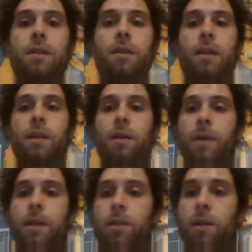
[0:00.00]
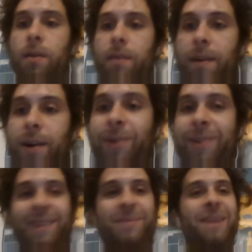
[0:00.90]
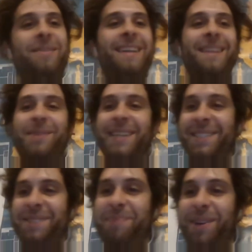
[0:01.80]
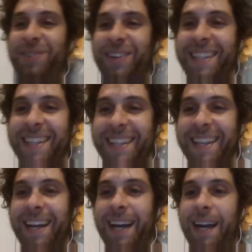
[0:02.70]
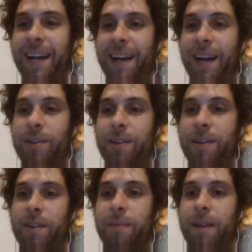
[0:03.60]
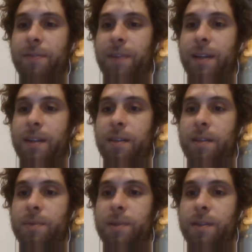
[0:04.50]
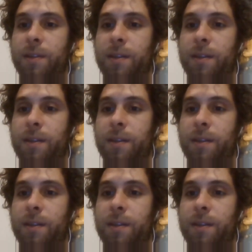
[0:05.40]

has any question. Oh, we have another question. Perfect. How do you recommend finding interest work?